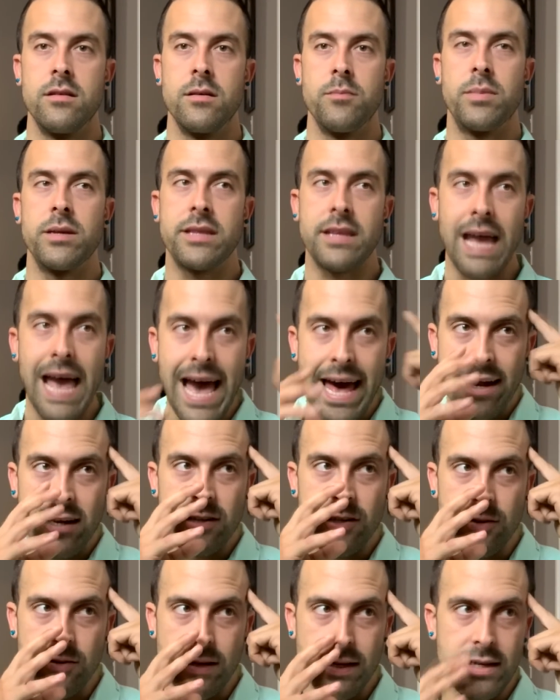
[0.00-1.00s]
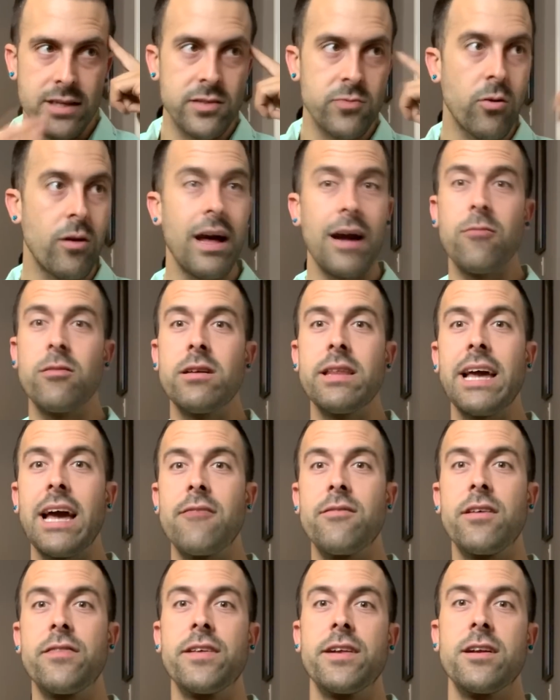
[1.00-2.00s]
But the attitude is, well, I really have
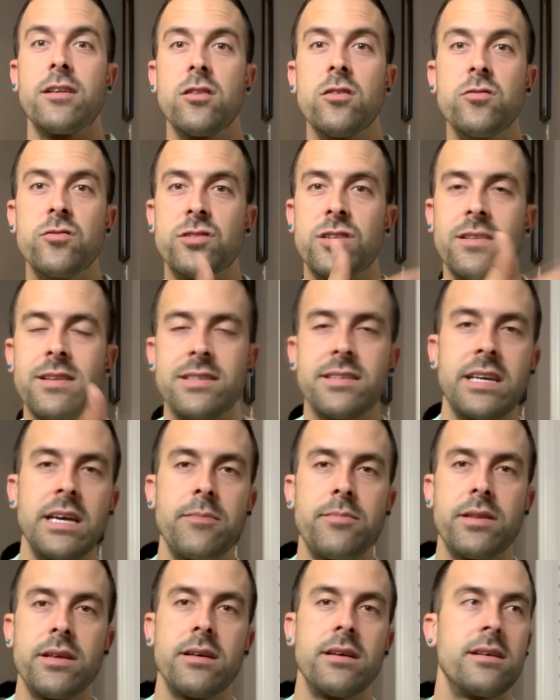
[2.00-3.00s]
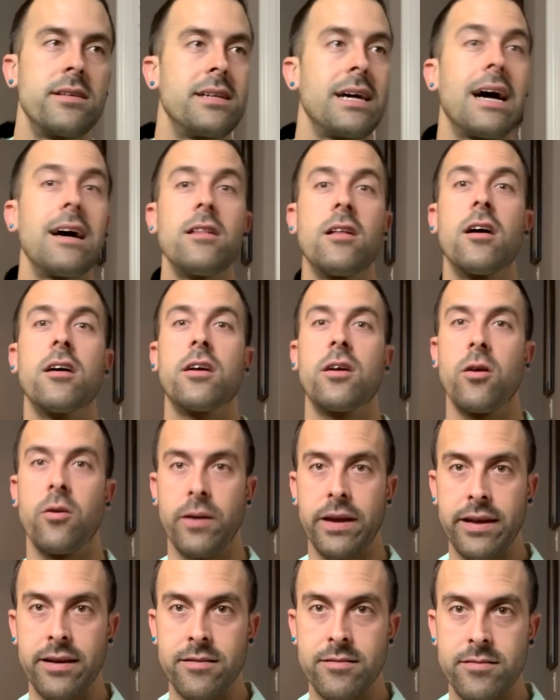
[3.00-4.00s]
nothing to lose, so let's keep the dialogue
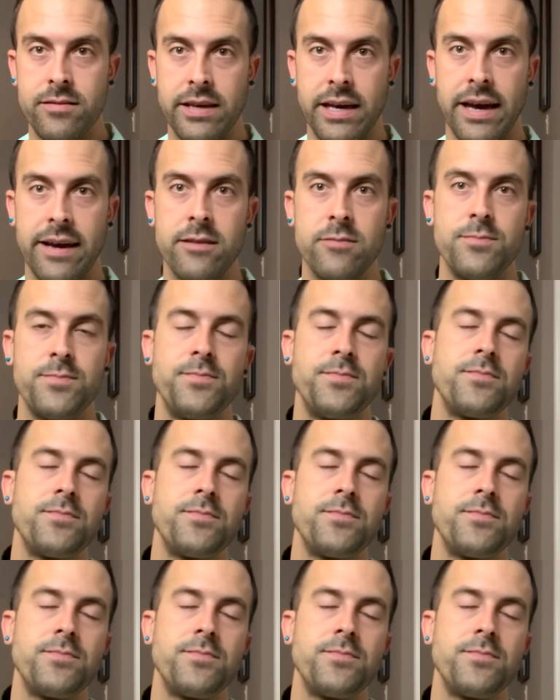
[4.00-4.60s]
going. Okay?